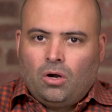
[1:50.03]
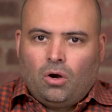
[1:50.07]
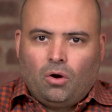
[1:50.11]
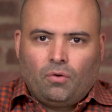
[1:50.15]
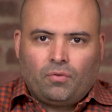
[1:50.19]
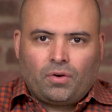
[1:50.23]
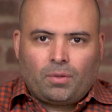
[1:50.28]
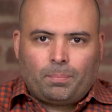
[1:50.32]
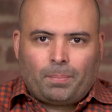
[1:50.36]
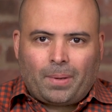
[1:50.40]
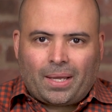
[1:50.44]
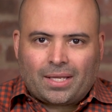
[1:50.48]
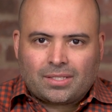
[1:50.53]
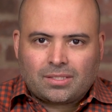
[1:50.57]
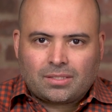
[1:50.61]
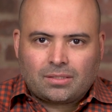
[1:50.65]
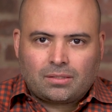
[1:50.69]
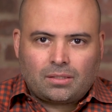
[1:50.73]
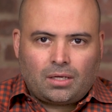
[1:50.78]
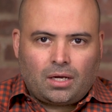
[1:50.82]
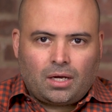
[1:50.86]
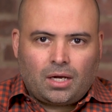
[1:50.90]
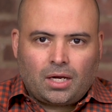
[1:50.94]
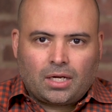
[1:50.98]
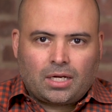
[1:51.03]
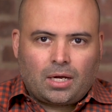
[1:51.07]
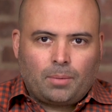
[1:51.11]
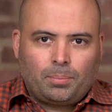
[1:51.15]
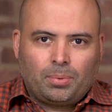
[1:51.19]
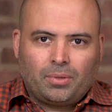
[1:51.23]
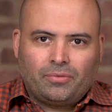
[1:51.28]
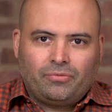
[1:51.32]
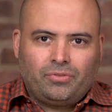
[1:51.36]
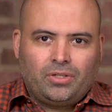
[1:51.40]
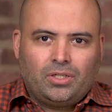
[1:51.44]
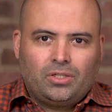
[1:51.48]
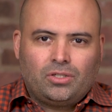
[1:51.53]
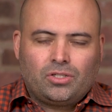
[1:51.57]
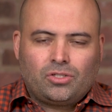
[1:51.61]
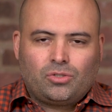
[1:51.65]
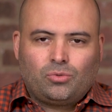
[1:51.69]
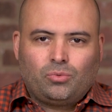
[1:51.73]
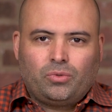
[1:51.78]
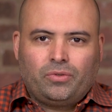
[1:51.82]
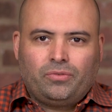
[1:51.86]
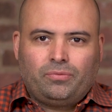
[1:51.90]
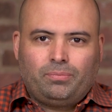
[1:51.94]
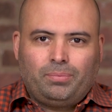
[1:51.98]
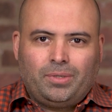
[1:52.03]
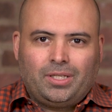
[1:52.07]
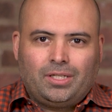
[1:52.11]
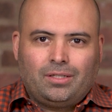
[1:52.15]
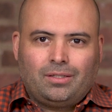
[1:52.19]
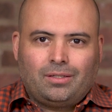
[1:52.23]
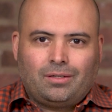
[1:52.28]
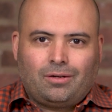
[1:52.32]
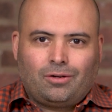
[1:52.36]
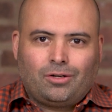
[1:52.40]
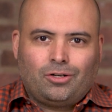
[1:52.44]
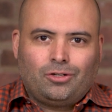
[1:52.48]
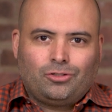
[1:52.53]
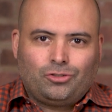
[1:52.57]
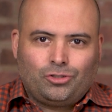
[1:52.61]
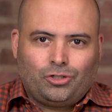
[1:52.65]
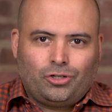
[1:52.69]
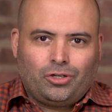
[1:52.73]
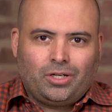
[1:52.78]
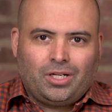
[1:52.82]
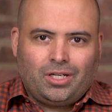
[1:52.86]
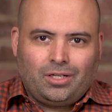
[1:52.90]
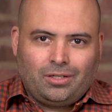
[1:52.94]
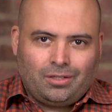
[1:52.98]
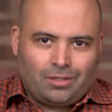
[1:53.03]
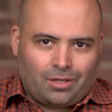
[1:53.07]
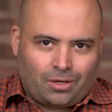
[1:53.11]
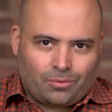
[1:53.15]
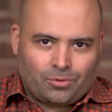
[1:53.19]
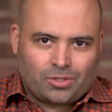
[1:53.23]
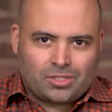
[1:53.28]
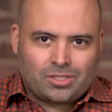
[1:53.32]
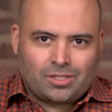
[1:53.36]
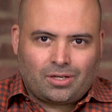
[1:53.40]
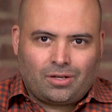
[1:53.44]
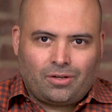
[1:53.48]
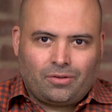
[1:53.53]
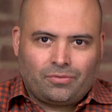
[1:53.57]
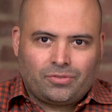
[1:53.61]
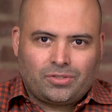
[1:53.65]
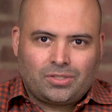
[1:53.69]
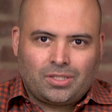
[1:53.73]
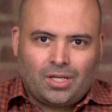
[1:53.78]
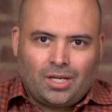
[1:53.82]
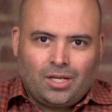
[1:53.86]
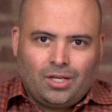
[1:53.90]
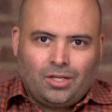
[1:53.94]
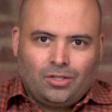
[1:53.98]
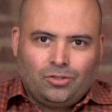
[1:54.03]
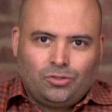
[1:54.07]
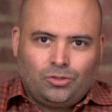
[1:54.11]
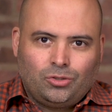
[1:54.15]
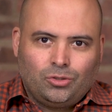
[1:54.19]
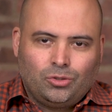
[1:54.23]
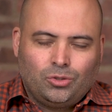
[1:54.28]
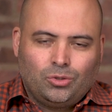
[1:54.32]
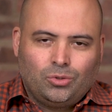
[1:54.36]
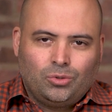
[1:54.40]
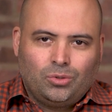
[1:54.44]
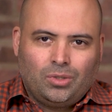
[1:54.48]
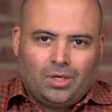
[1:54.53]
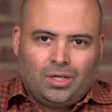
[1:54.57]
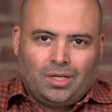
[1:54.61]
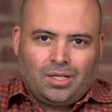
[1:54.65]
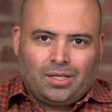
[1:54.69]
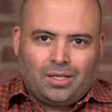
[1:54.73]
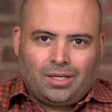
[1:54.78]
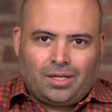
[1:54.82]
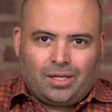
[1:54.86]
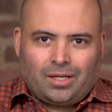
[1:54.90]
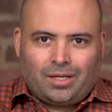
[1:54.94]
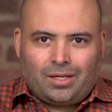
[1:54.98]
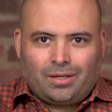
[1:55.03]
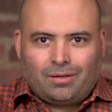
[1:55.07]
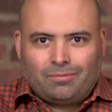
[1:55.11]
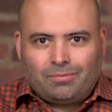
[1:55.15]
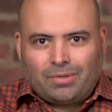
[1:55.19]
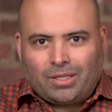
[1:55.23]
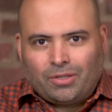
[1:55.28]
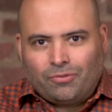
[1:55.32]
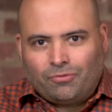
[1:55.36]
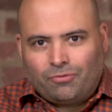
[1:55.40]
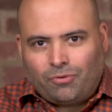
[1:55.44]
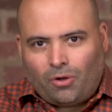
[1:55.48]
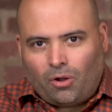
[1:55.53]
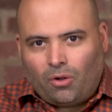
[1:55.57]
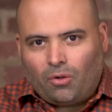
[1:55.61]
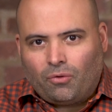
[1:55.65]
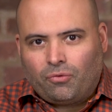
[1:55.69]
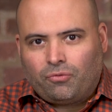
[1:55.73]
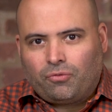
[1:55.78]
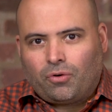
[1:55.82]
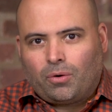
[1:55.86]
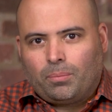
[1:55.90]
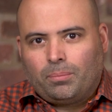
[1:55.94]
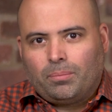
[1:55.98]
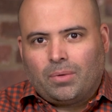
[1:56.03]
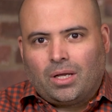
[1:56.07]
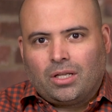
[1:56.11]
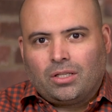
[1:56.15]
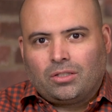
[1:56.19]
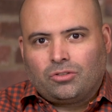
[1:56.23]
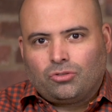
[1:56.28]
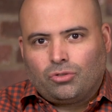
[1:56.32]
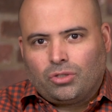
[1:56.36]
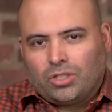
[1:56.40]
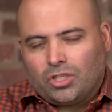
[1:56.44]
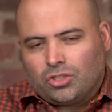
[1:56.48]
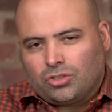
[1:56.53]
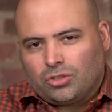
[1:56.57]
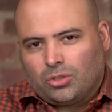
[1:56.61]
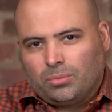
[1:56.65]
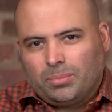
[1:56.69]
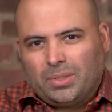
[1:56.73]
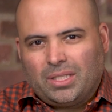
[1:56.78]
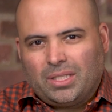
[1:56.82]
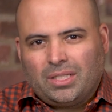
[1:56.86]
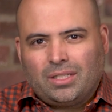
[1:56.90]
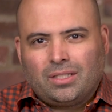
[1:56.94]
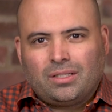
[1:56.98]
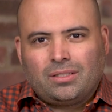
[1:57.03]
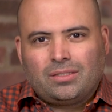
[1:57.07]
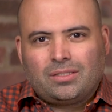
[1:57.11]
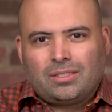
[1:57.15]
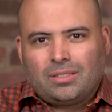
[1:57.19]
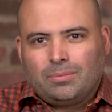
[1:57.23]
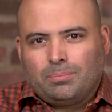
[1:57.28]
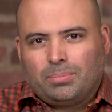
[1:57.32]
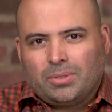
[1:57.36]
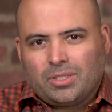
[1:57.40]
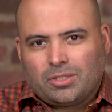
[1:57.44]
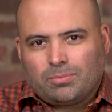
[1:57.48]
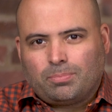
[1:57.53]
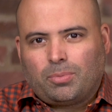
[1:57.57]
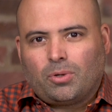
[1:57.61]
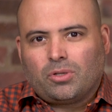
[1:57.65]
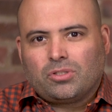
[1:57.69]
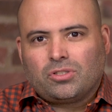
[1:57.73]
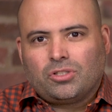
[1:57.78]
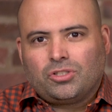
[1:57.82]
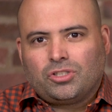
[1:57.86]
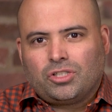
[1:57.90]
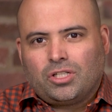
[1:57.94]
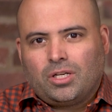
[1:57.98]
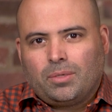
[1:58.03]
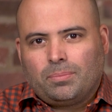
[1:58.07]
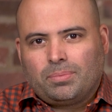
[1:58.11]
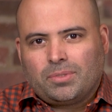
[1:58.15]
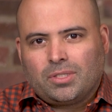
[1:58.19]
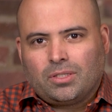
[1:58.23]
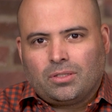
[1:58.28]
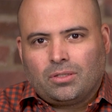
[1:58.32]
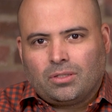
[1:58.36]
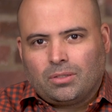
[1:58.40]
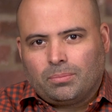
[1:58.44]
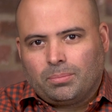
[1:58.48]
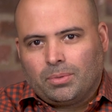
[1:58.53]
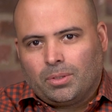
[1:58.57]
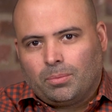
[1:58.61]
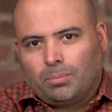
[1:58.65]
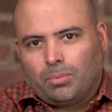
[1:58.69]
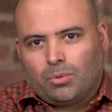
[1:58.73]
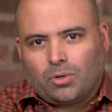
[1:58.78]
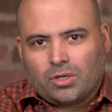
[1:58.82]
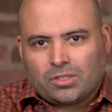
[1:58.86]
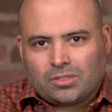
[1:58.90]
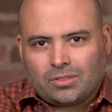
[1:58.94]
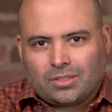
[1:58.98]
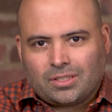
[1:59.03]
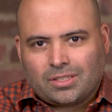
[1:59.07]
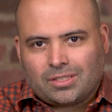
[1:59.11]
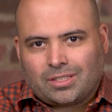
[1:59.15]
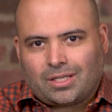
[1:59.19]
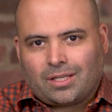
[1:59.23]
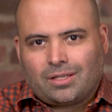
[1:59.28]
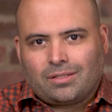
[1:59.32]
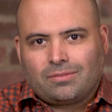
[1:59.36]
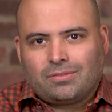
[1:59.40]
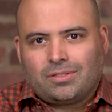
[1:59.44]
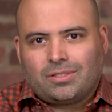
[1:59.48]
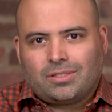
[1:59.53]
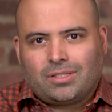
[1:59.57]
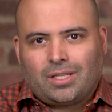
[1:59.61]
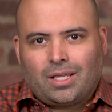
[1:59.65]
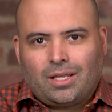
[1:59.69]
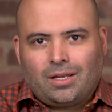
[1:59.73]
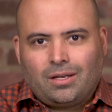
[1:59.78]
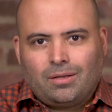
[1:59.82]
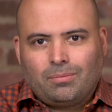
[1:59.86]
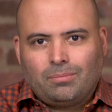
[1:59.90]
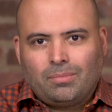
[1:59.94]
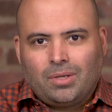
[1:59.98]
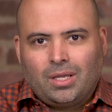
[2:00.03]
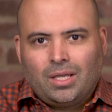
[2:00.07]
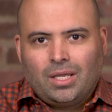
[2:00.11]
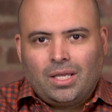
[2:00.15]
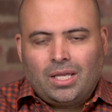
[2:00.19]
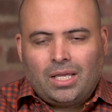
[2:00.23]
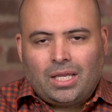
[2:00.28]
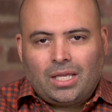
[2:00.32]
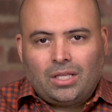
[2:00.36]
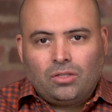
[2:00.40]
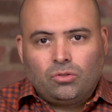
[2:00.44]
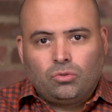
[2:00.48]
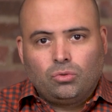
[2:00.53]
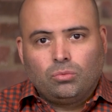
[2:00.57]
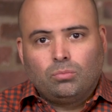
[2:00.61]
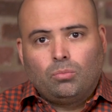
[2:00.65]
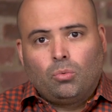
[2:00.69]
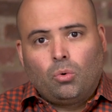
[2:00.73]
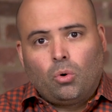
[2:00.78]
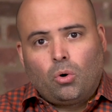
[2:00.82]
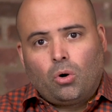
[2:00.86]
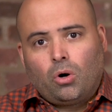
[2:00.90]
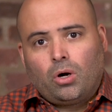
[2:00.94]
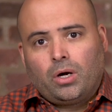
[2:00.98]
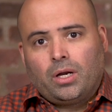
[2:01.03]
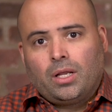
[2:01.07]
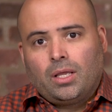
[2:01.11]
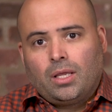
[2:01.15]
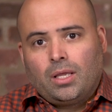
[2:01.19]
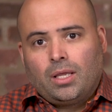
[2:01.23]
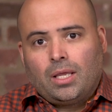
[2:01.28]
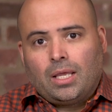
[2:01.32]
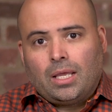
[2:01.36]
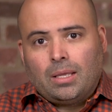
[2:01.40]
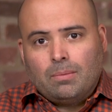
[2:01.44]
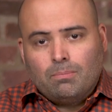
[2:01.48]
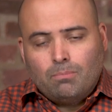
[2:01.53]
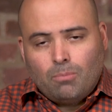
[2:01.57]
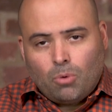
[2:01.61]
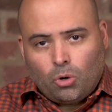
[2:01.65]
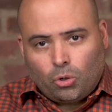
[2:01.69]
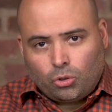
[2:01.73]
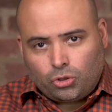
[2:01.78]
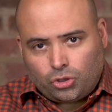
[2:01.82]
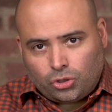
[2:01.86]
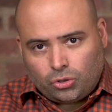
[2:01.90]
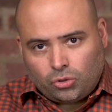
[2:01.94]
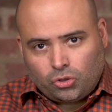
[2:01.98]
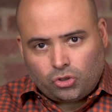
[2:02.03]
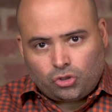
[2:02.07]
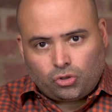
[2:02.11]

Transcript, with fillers: Over the past uh, couple of years, we've been on a journey ourselves to uh, evolve from uh, traditional media and simply sponsorships, you know, the billboards on the side of the stadium, into more emotional